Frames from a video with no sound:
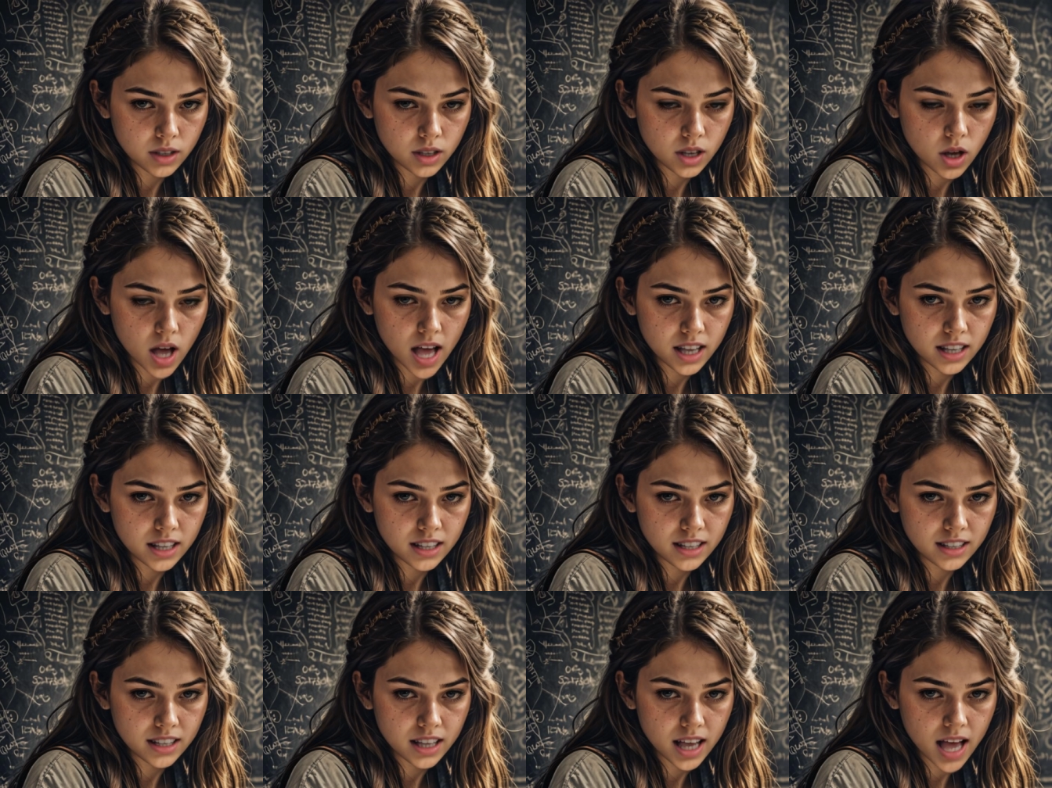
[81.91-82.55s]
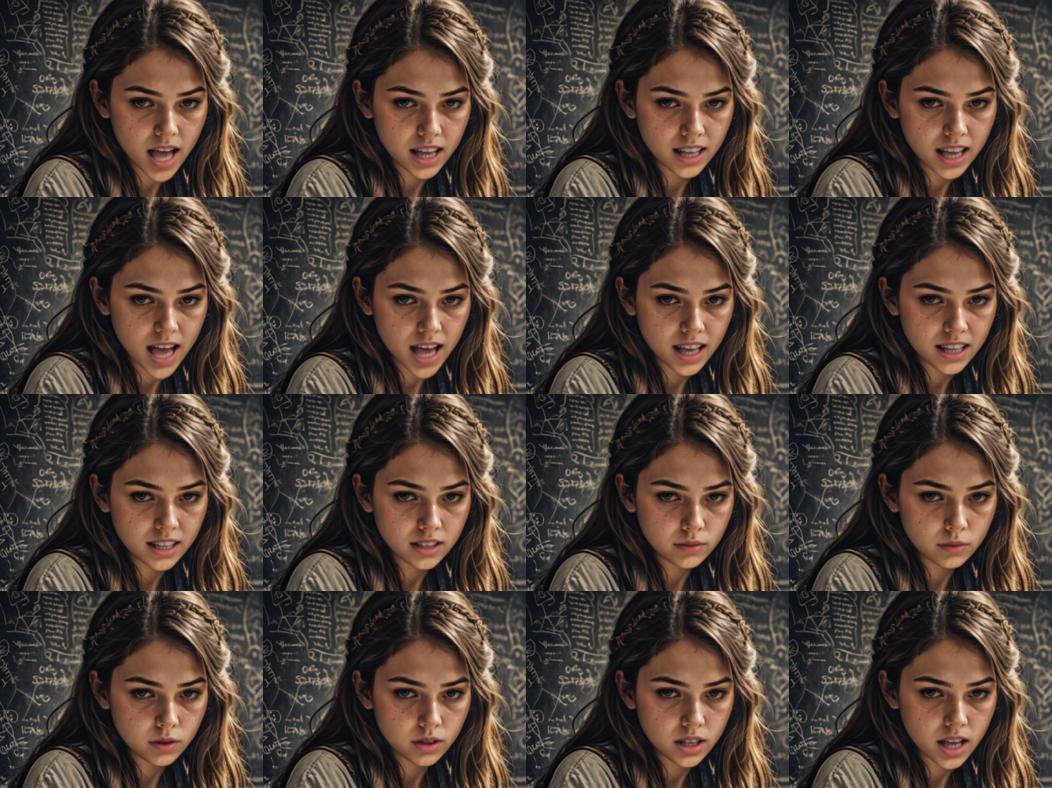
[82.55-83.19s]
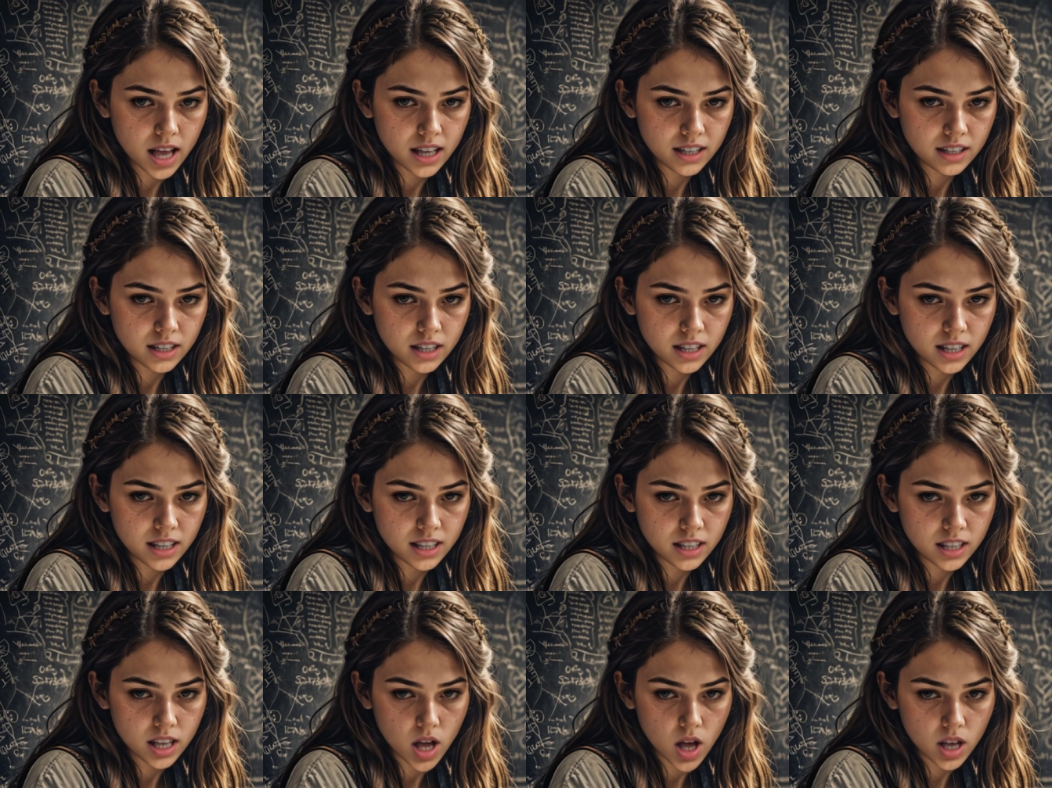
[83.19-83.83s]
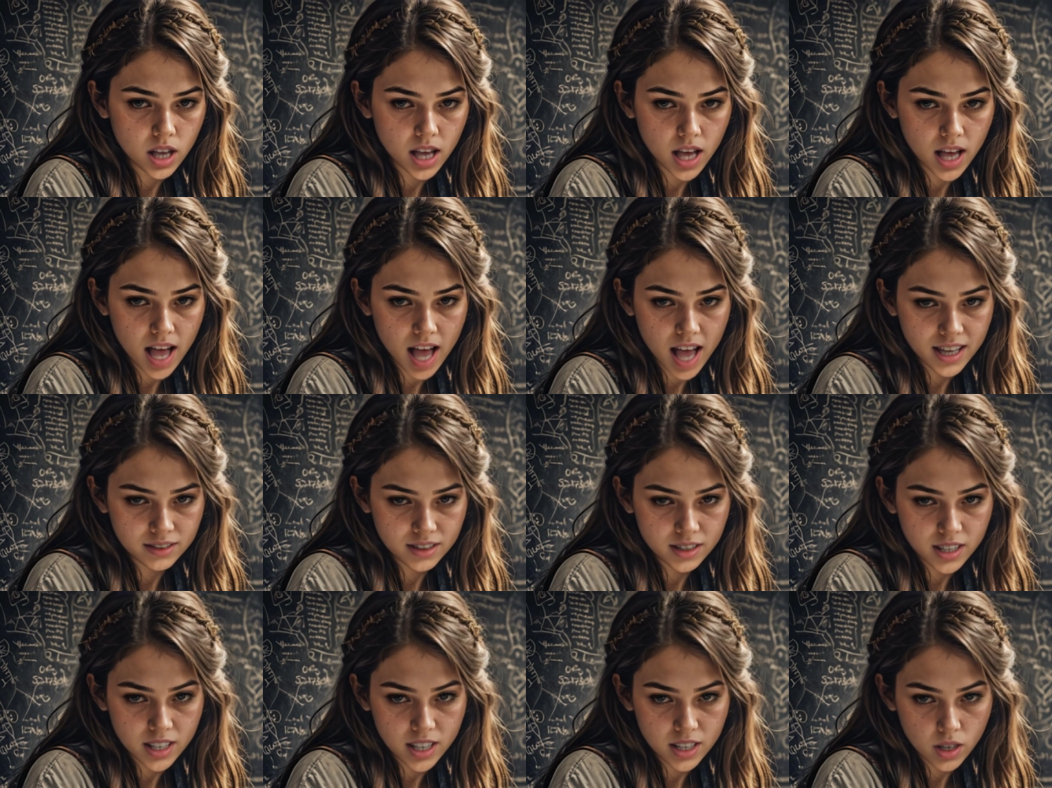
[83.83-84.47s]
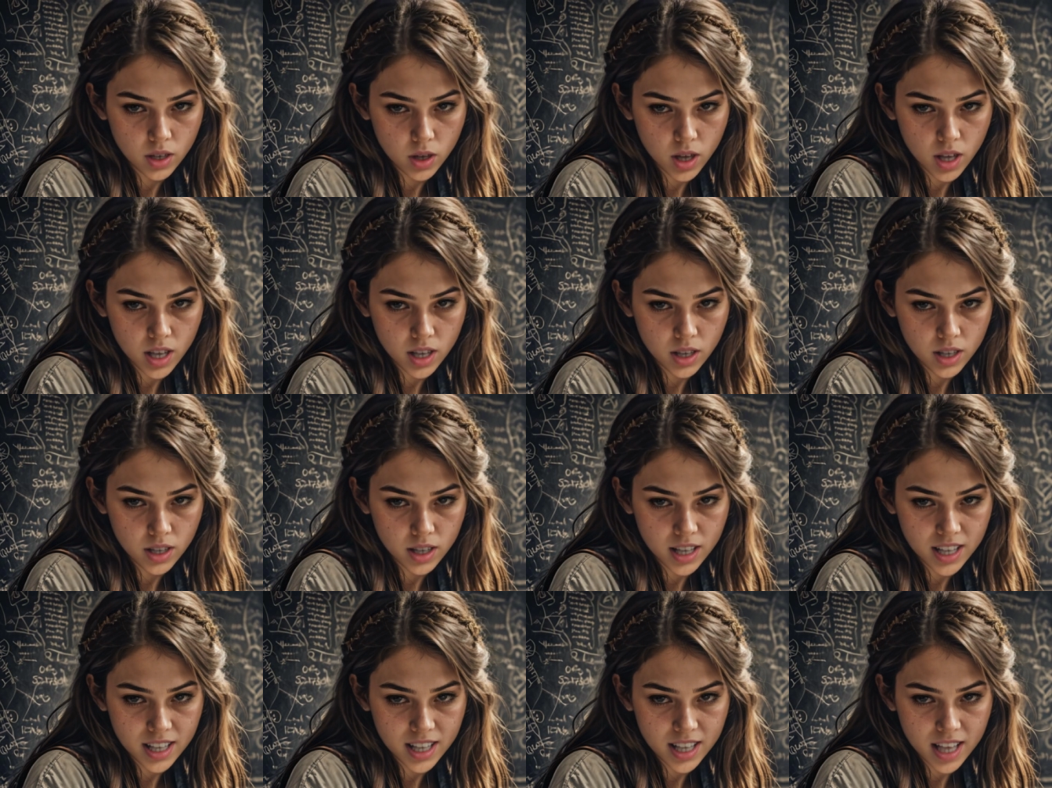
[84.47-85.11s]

Honestly, I can't complain. She is all I have in this world.